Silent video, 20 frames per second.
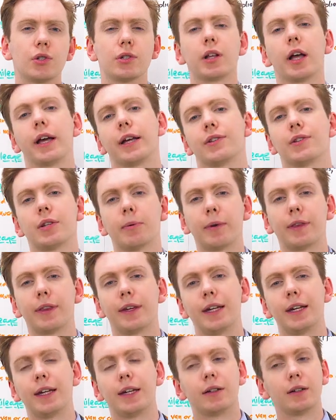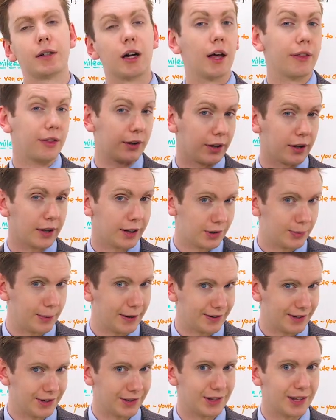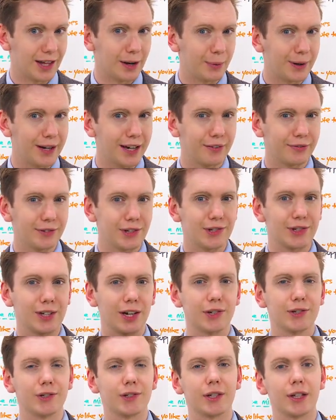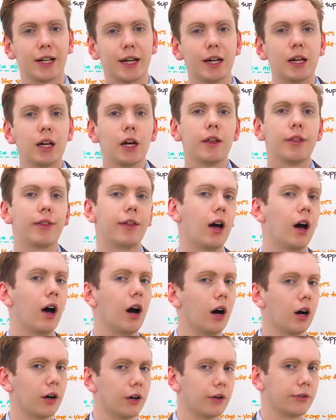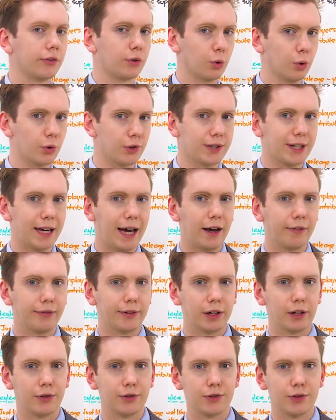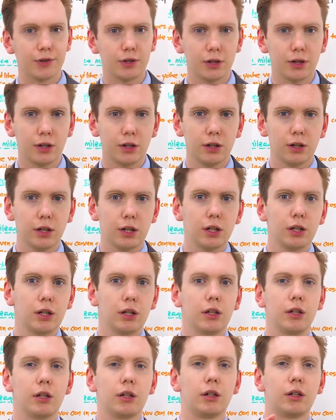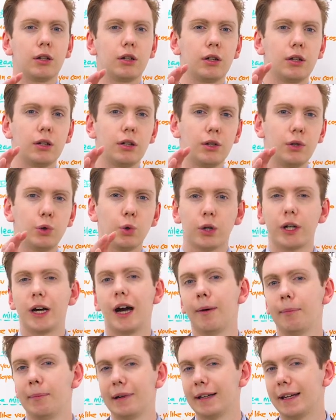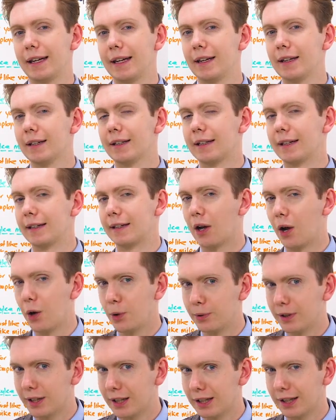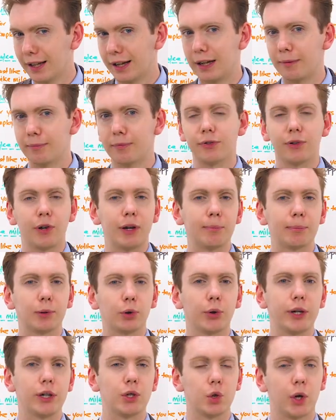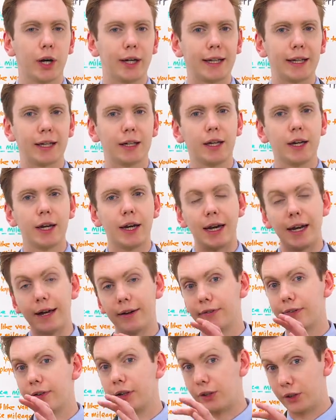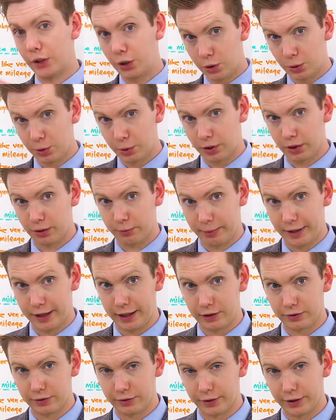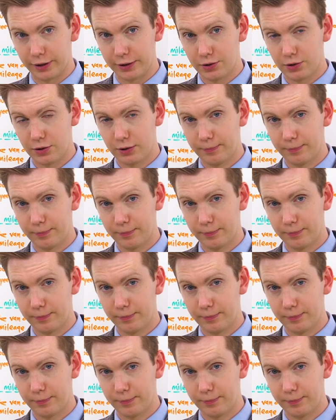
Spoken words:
like some of the other expenses that we have discussed today, there are, of course, caveats. Your company can only claim for employee training if you have paid for it.